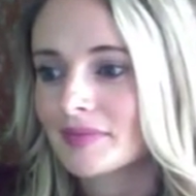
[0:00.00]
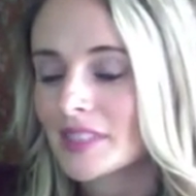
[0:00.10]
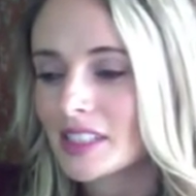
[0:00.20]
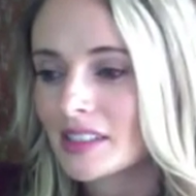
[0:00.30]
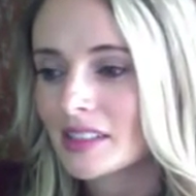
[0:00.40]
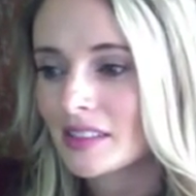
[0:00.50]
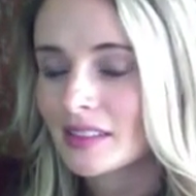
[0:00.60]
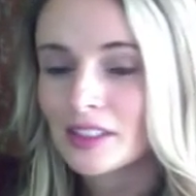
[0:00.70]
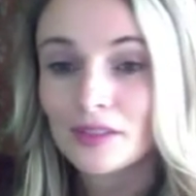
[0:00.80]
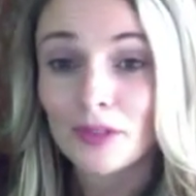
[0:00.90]
just
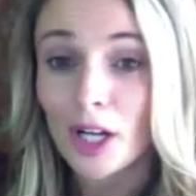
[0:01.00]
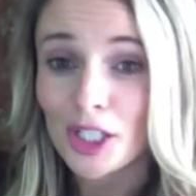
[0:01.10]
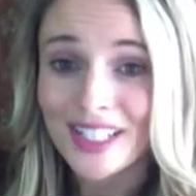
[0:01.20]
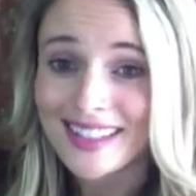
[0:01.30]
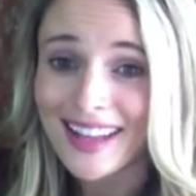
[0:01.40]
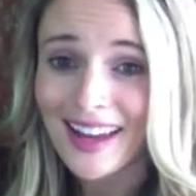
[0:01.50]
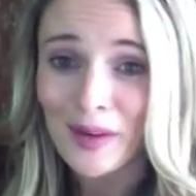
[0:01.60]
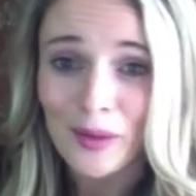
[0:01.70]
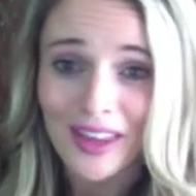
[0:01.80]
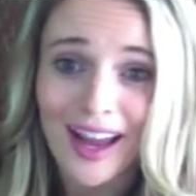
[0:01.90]
raw cheesecake
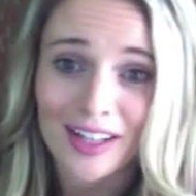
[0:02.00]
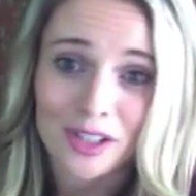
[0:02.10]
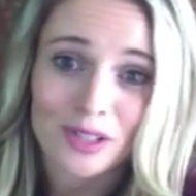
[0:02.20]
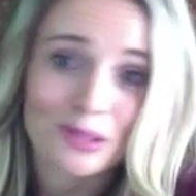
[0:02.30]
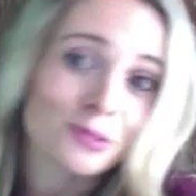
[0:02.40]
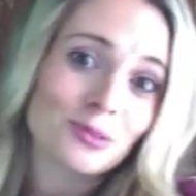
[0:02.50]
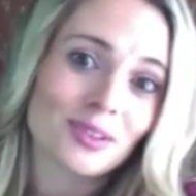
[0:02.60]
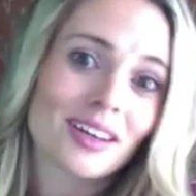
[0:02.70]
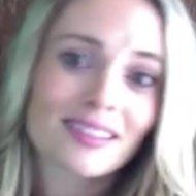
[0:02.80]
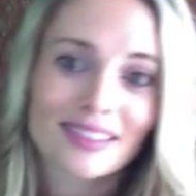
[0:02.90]
with cashews,
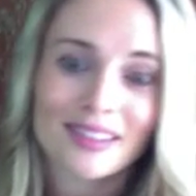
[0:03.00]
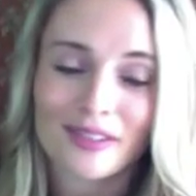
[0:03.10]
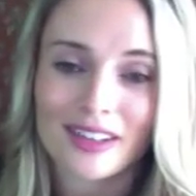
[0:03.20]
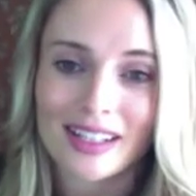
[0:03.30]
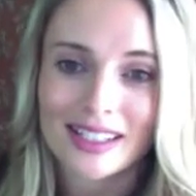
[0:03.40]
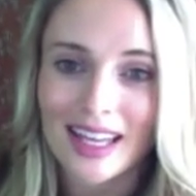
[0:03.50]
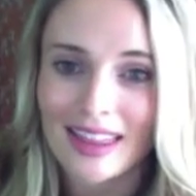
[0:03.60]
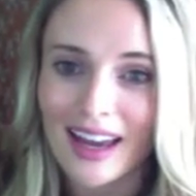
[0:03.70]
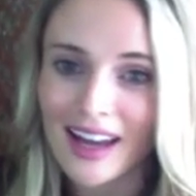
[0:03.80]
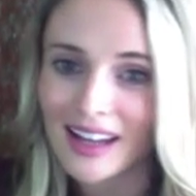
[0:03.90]
different things like
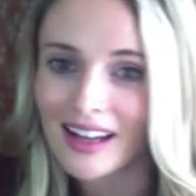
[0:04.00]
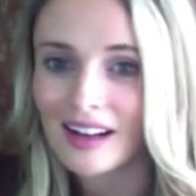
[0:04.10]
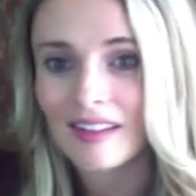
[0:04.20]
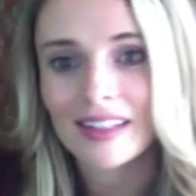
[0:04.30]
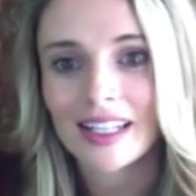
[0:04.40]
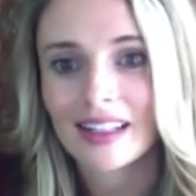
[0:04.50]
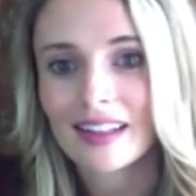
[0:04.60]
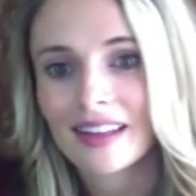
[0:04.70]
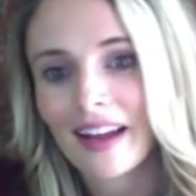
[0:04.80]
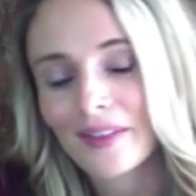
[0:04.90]
that I'll eat in
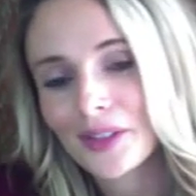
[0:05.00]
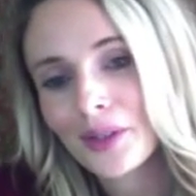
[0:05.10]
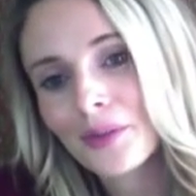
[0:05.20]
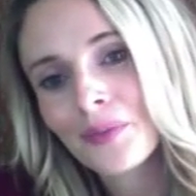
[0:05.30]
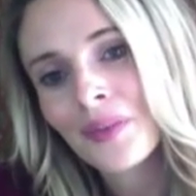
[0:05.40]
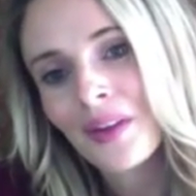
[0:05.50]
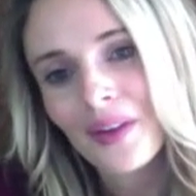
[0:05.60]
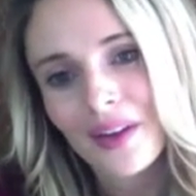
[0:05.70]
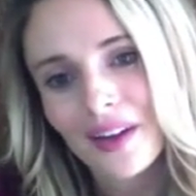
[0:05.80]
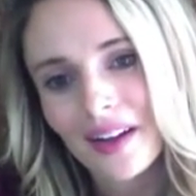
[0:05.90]
the afternoon.
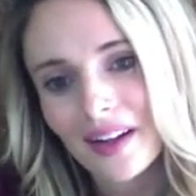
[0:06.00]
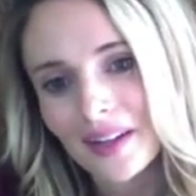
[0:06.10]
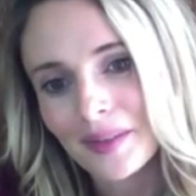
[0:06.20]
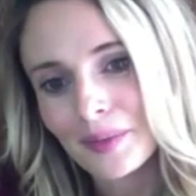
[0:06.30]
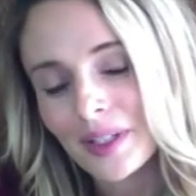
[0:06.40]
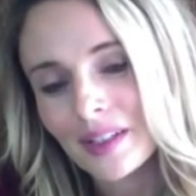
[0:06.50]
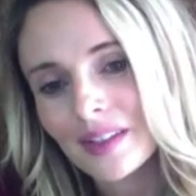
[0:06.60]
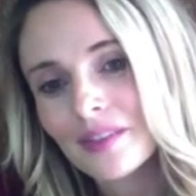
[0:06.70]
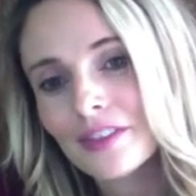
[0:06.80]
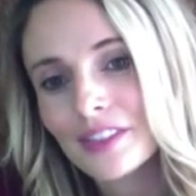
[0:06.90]
And
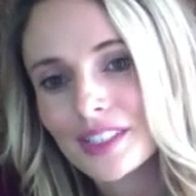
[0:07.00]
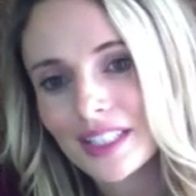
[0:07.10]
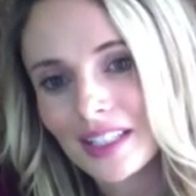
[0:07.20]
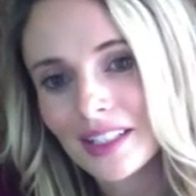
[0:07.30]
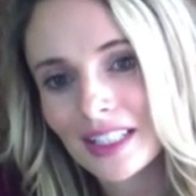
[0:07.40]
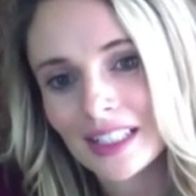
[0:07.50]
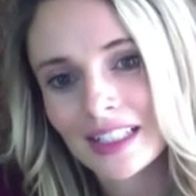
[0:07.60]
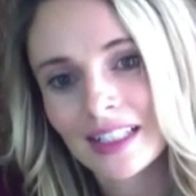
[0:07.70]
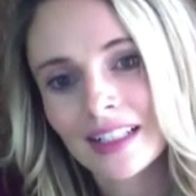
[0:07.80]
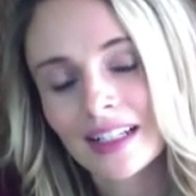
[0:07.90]
then for dinner,
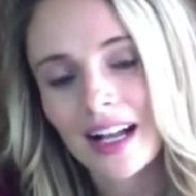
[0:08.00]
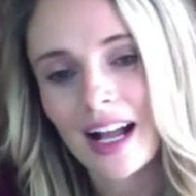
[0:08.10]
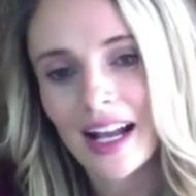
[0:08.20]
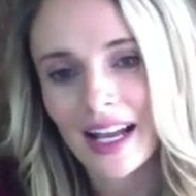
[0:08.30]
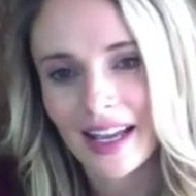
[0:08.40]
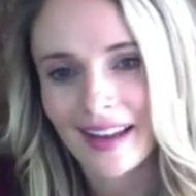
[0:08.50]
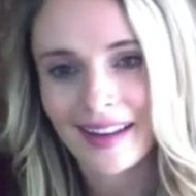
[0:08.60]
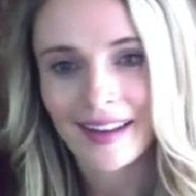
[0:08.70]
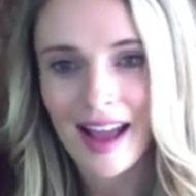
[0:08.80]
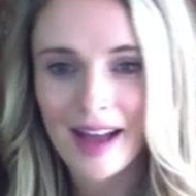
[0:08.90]
I
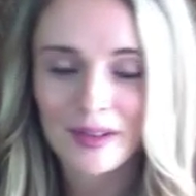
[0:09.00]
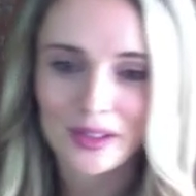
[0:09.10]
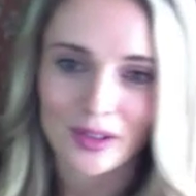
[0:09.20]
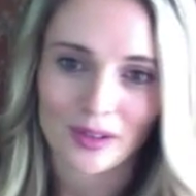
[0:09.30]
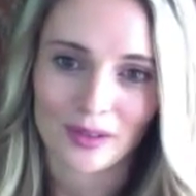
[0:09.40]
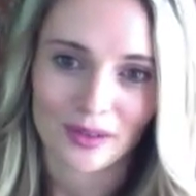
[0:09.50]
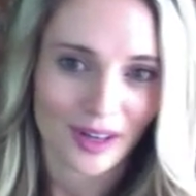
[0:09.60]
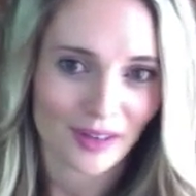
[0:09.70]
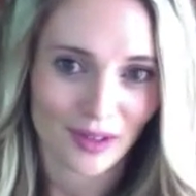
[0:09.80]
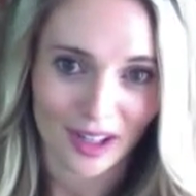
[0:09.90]
always go
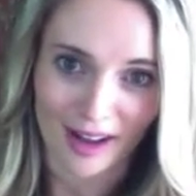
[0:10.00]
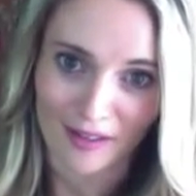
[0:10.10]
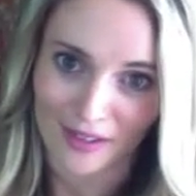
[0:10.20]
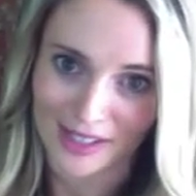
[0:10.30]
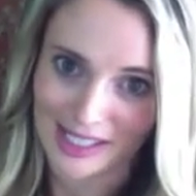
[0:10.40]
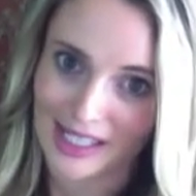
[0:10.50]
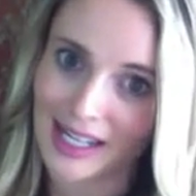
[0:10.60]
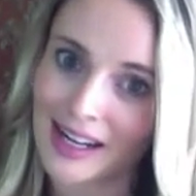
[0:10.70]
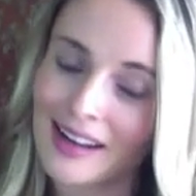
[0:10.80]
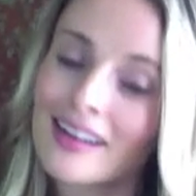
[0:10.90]
kind of all out for dinner,
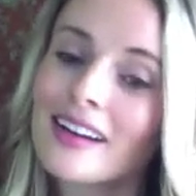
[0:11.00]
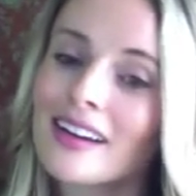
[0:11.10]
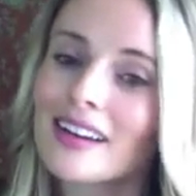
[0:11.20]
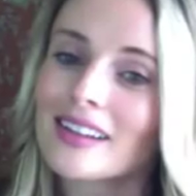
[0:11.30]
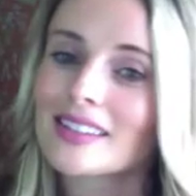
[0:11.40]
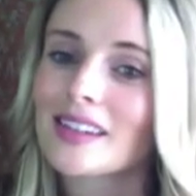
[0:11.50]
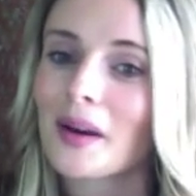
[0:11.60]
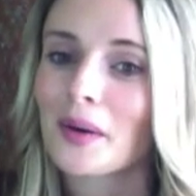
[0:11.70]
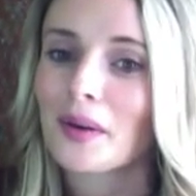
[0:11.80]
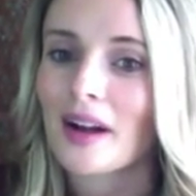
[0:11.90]
so
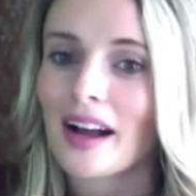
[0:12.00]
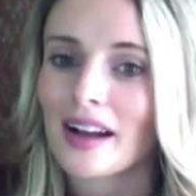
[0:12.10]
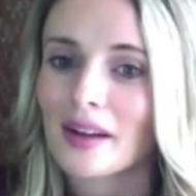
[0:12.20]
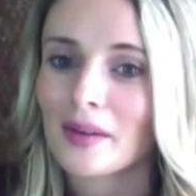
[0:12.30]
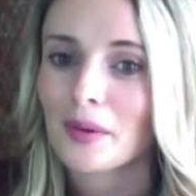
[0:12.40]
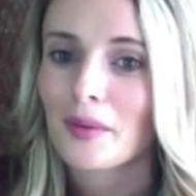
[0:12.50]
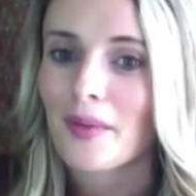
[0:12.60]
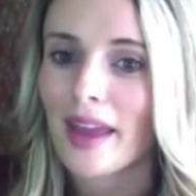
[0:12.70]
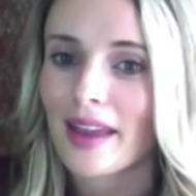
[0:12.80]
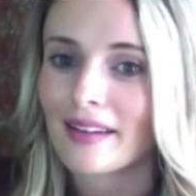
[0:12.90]
I will
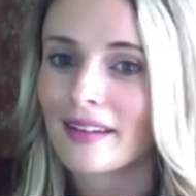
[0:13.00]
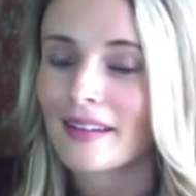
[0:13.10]
make